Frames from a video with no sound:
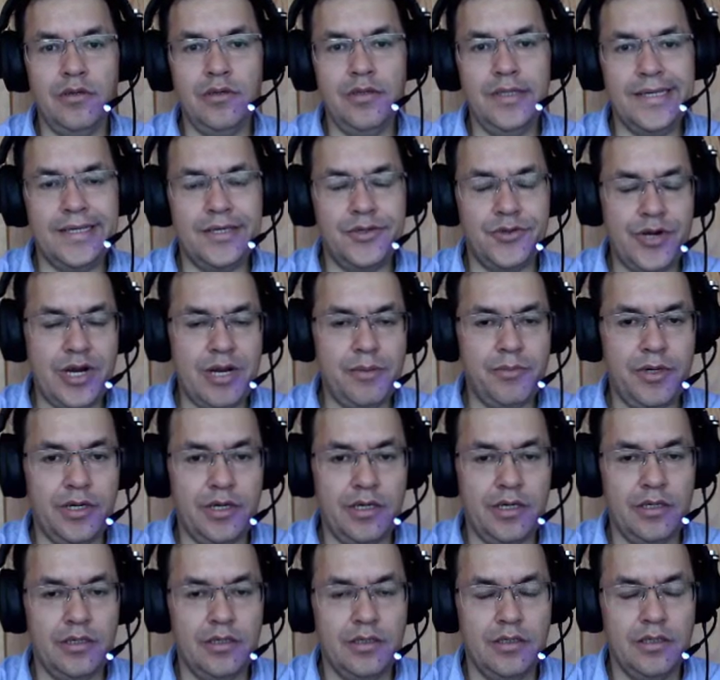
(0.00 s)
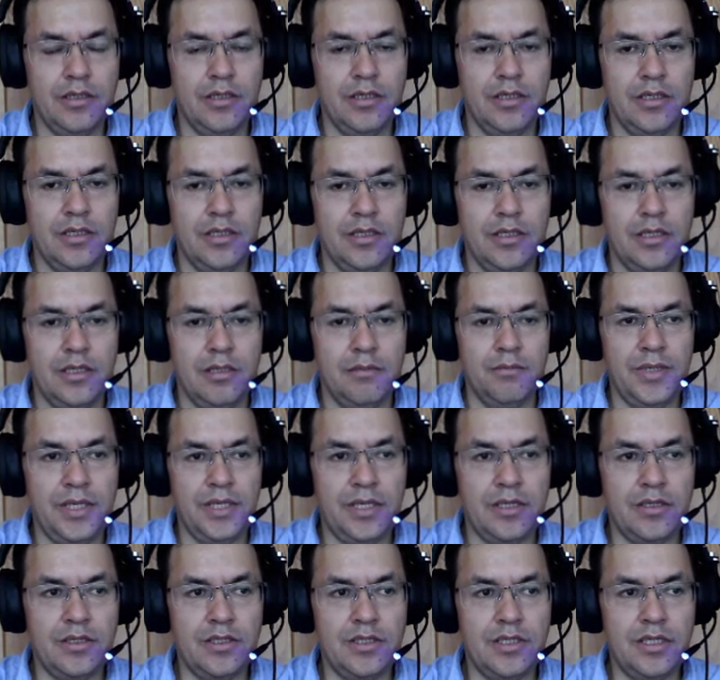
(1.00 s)
the grammar,
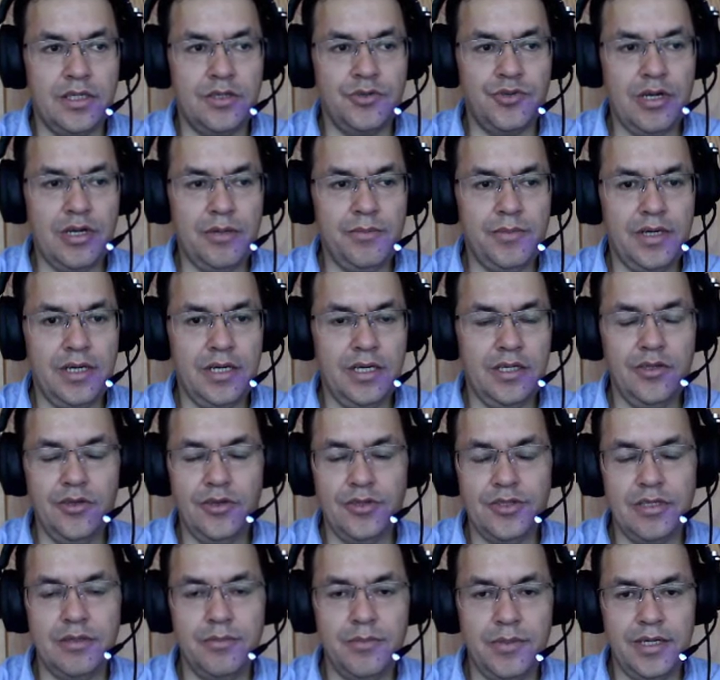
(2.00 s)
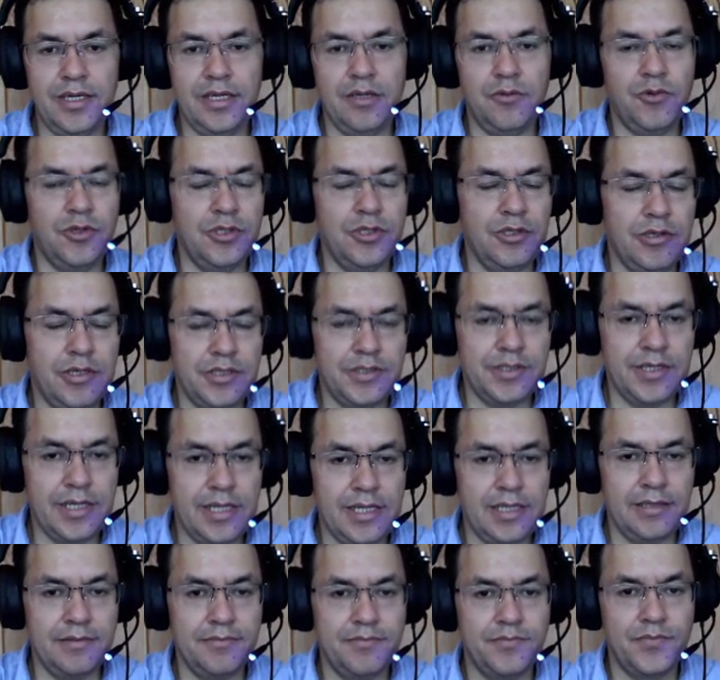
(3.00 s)
because the grammar doesn't matter when you're
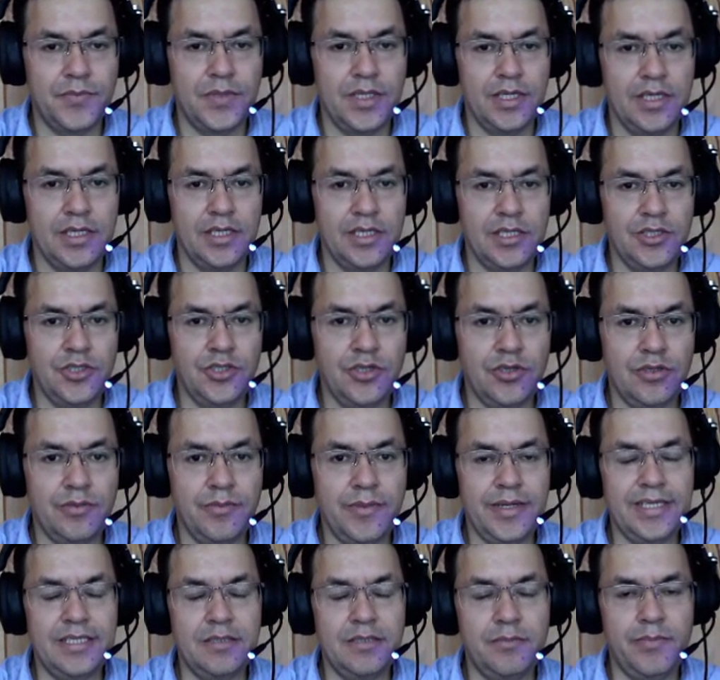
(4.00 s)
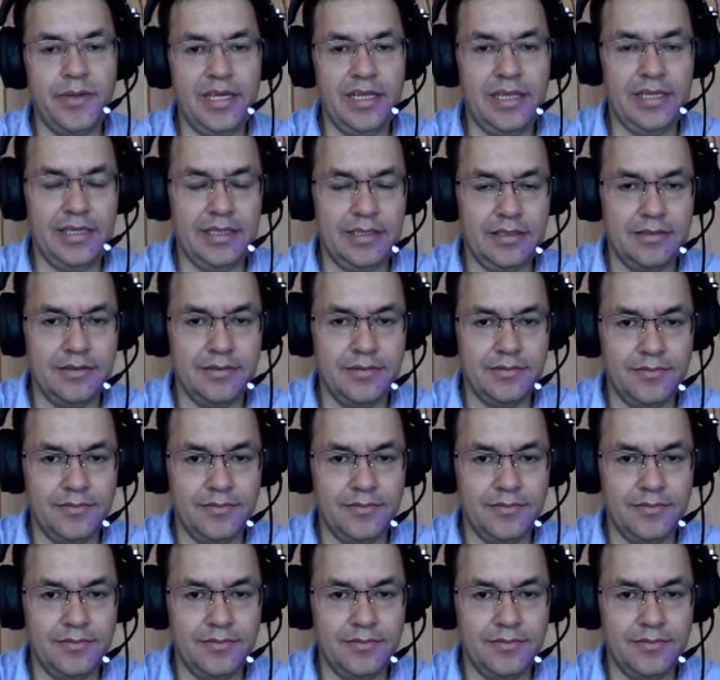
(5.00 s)
selling. It's just my spelling,